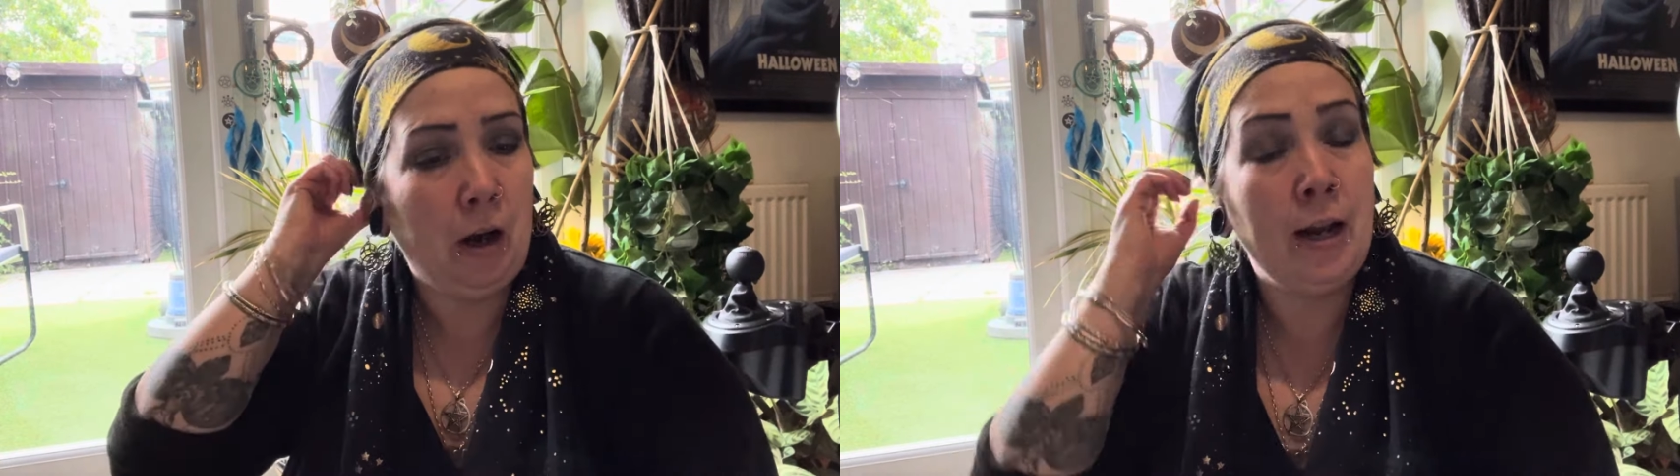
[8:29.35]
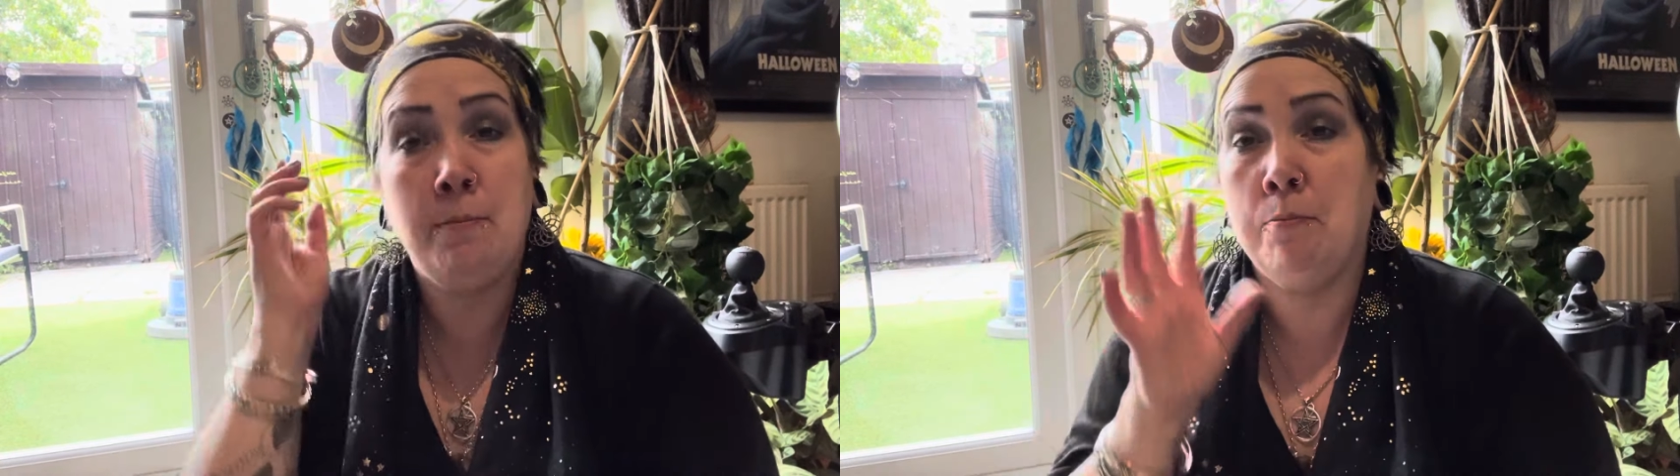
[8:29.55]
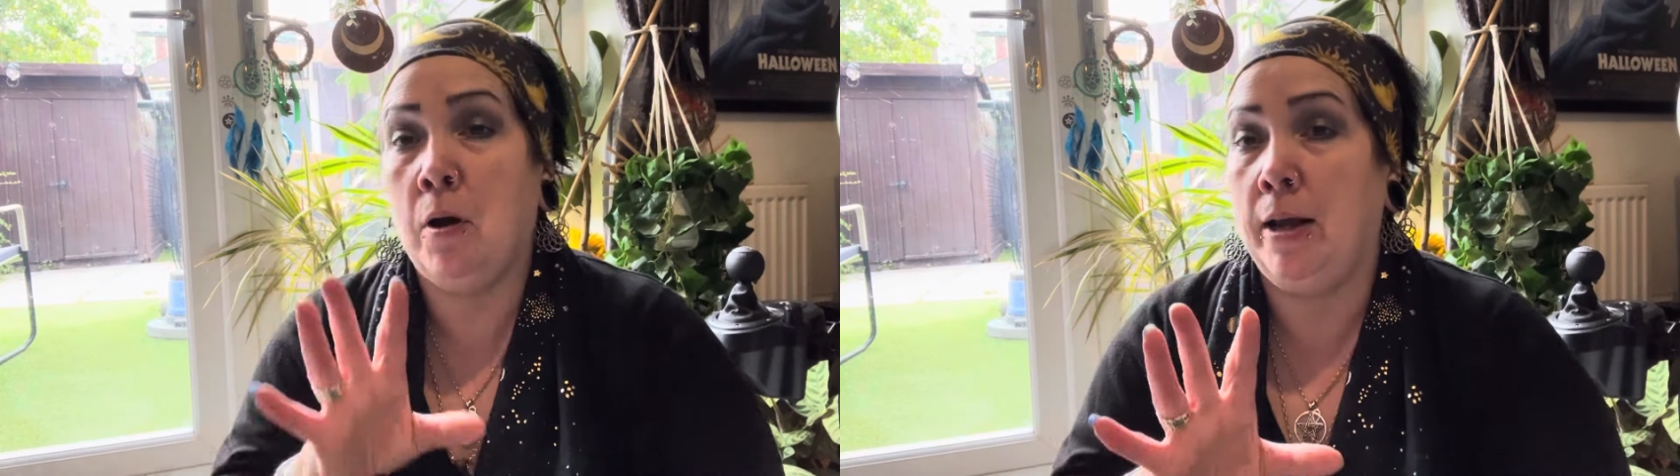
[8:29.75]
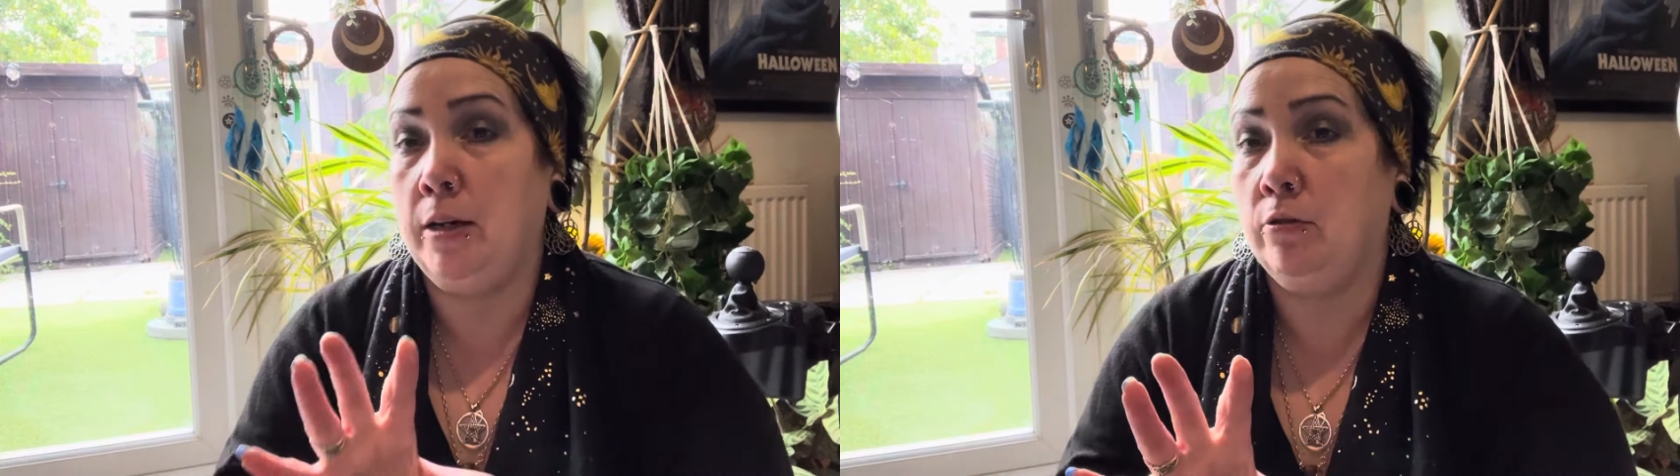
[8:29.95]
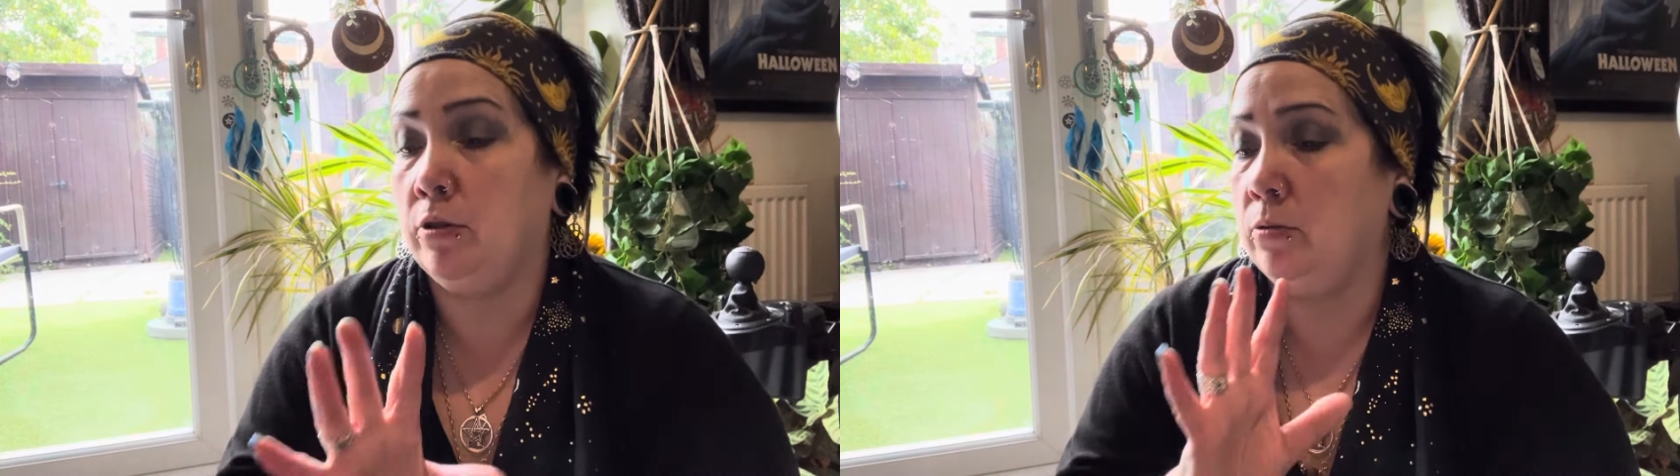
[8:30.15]
I didn't buy any
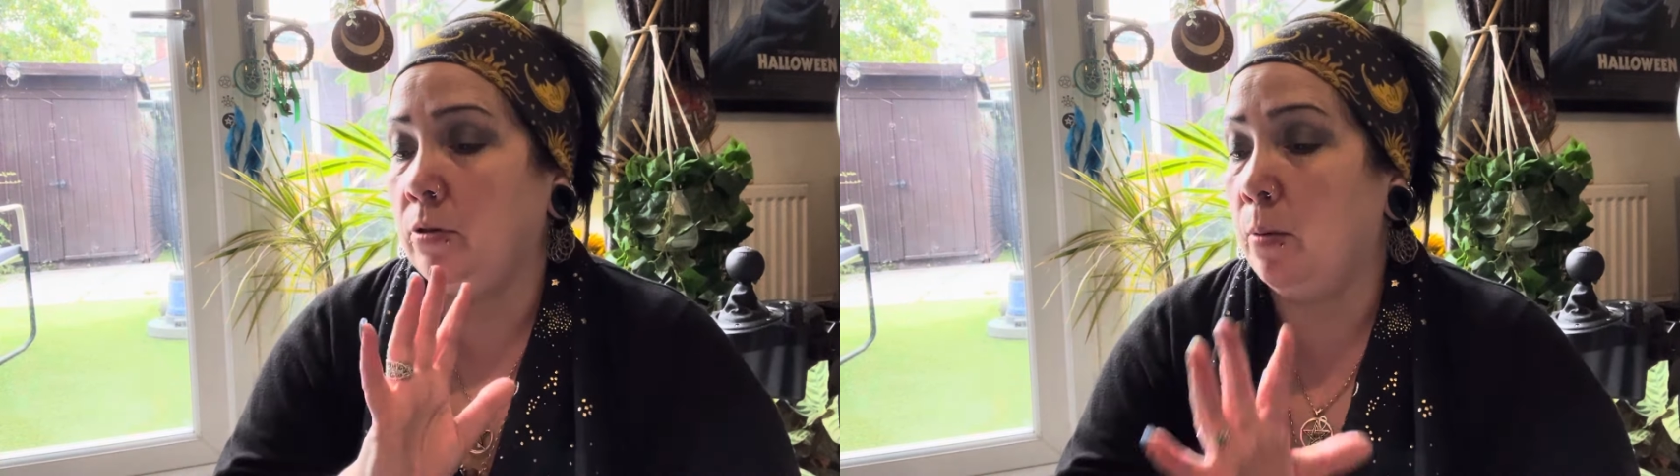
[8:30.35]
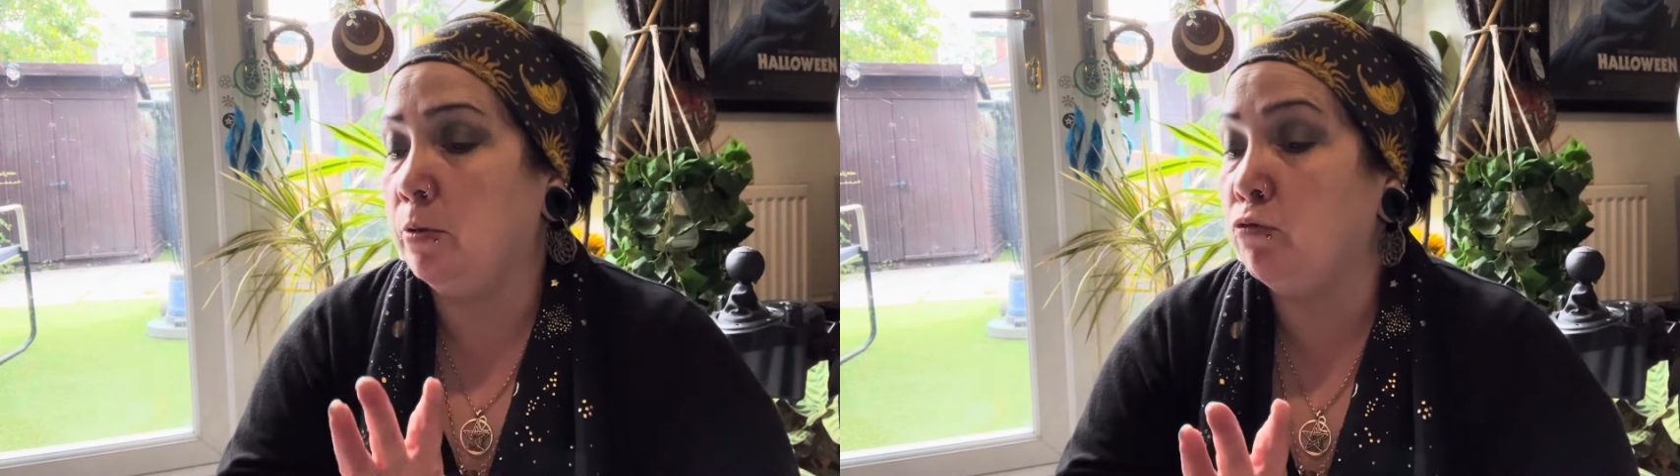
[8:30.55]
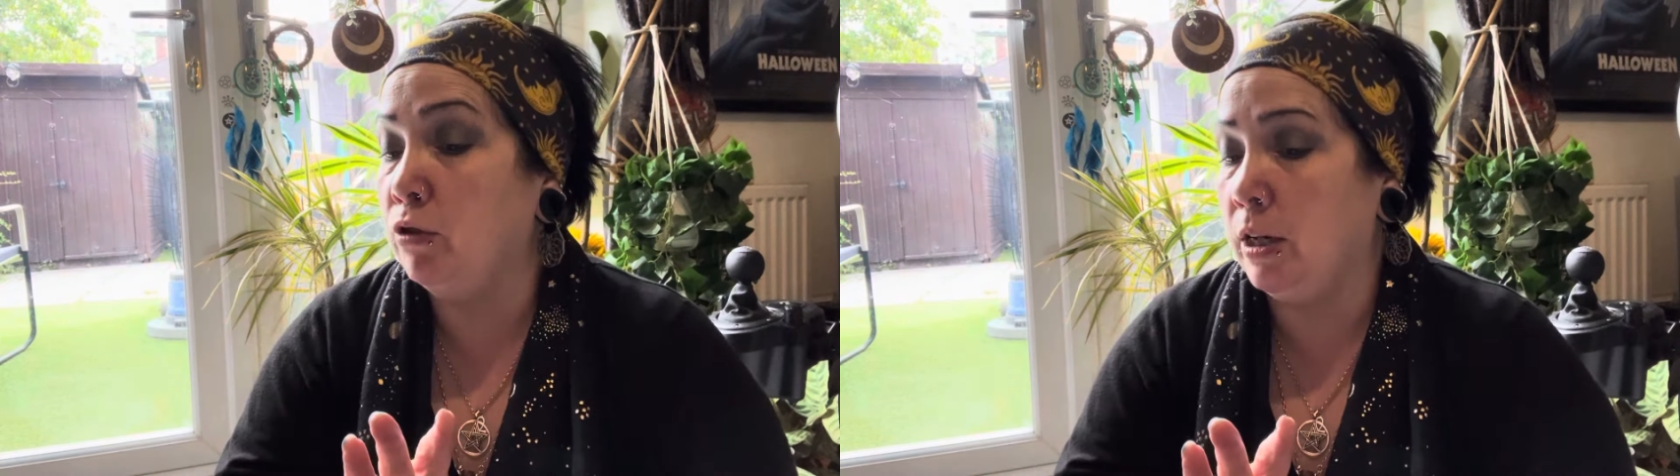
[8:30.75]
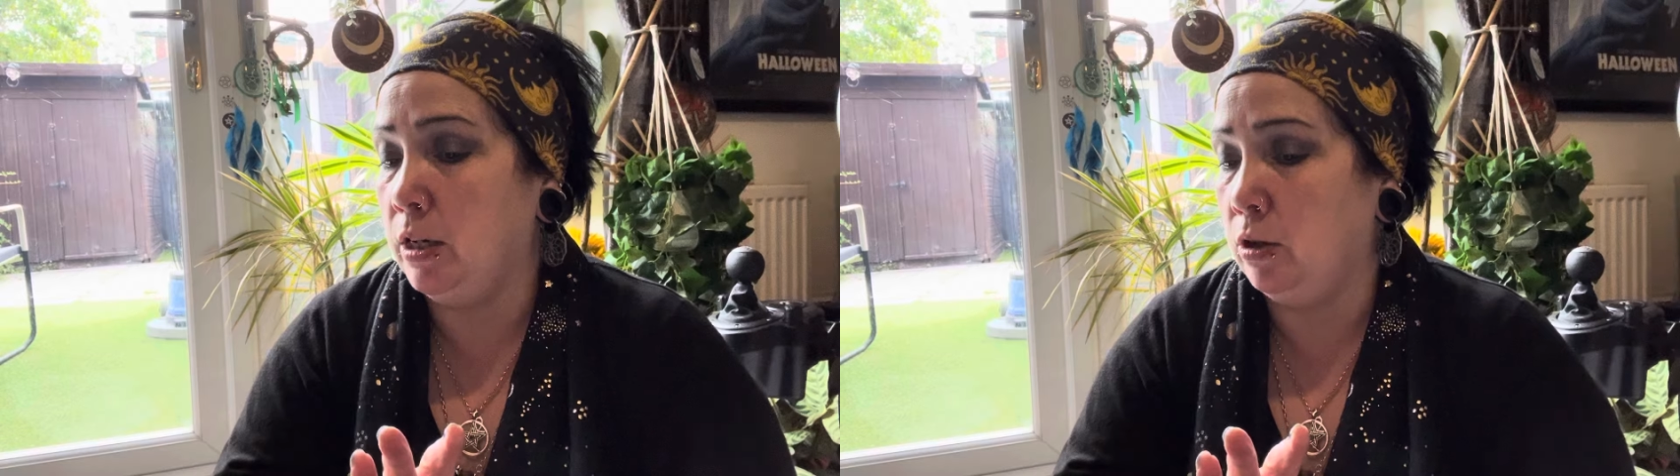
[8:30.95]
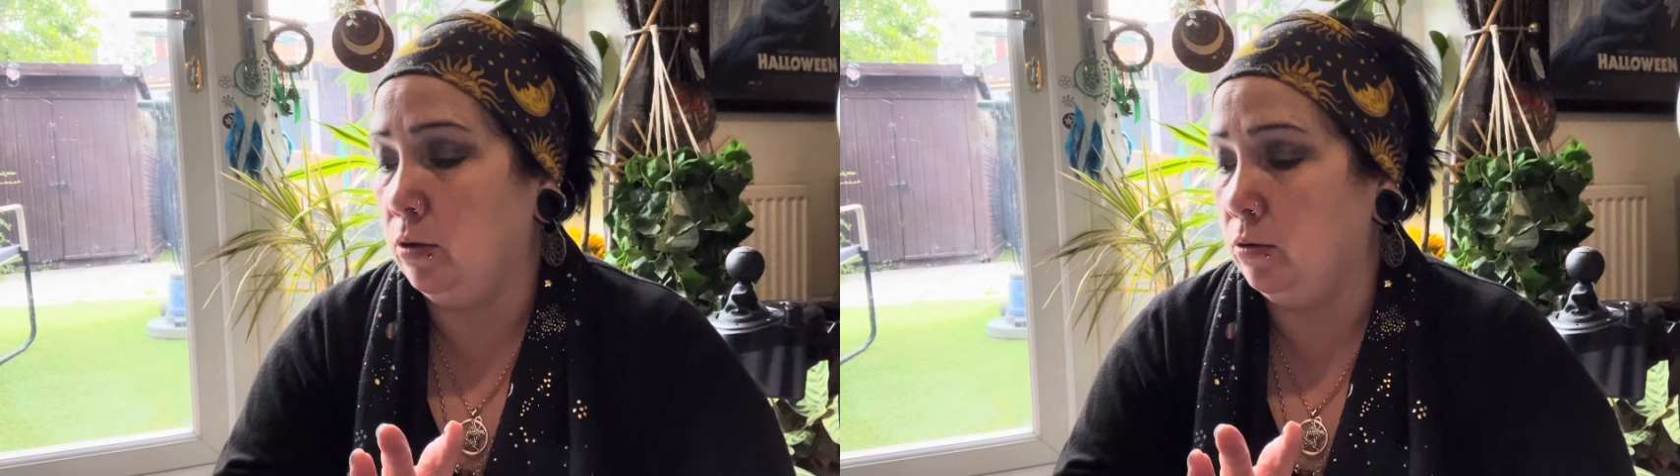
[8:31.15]
crystals. I was
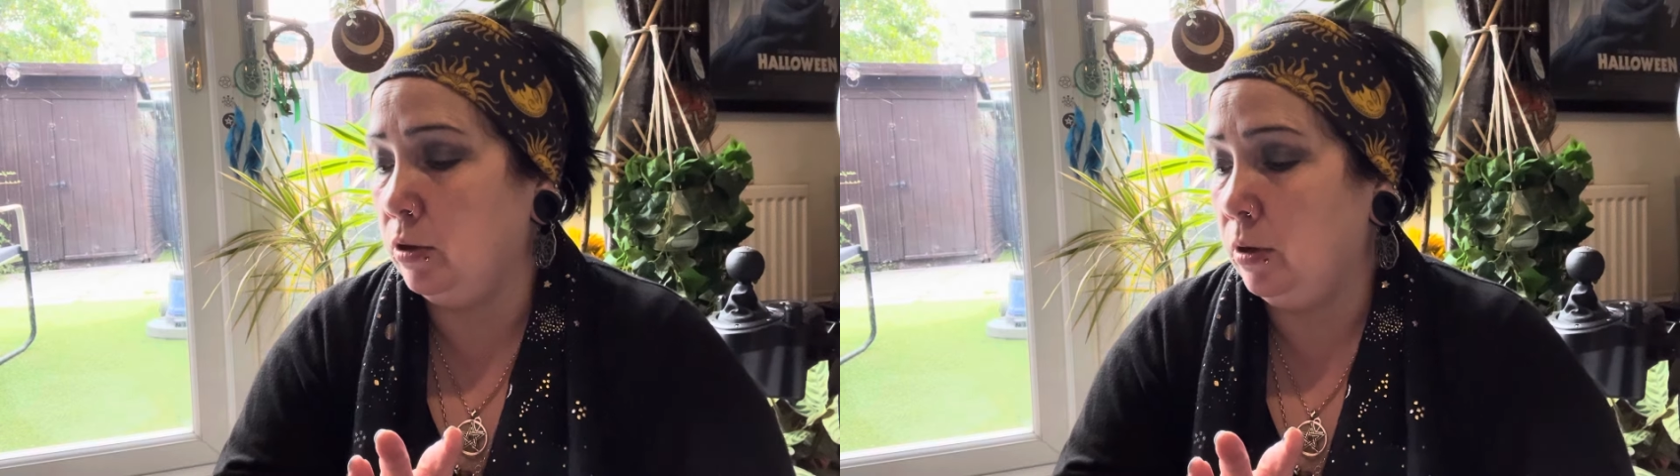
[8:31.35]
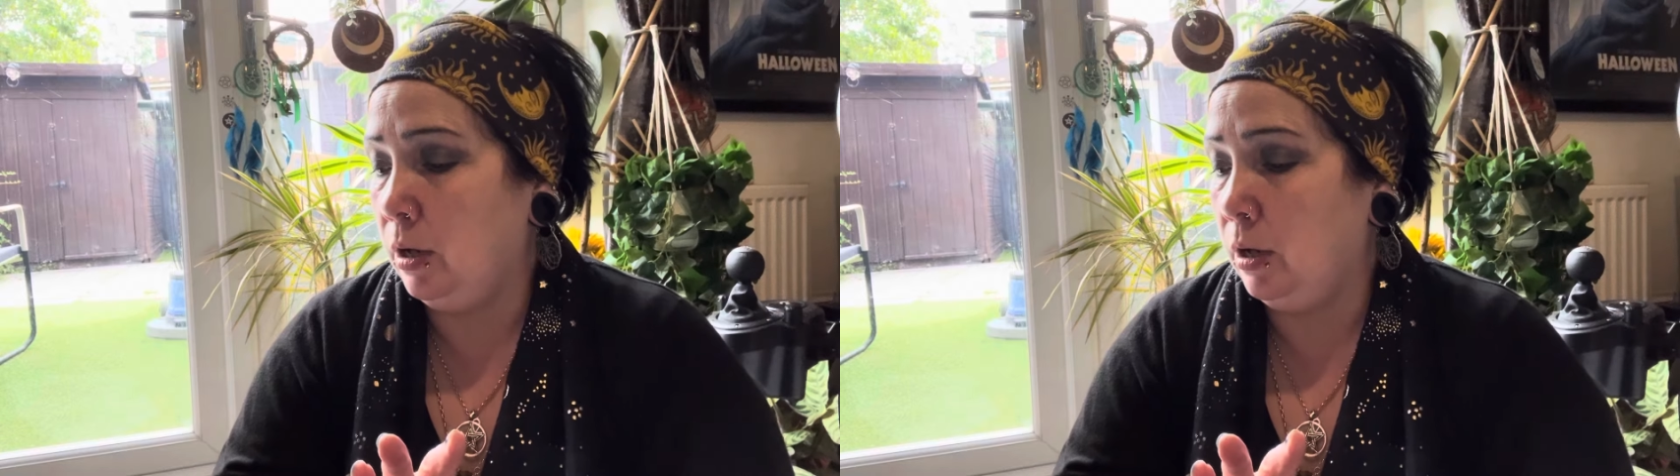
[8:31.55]
really good.